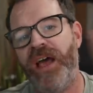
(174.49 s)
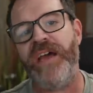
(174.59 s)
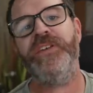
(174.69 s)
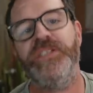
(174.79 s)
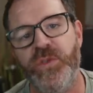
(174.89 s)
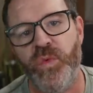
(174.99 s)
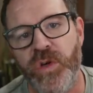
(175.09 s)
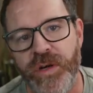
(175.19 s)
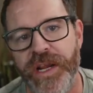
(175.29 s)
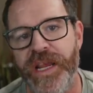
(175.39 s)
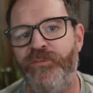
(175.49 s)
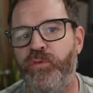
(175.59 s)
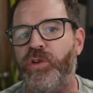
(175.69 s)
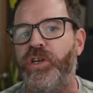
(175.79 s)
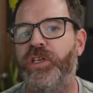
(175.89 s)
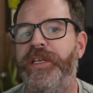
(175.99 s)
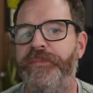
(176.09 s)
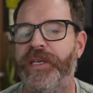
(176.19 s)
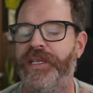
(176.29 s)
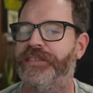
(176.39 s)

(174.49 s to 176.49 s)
having to worry if we're clipping.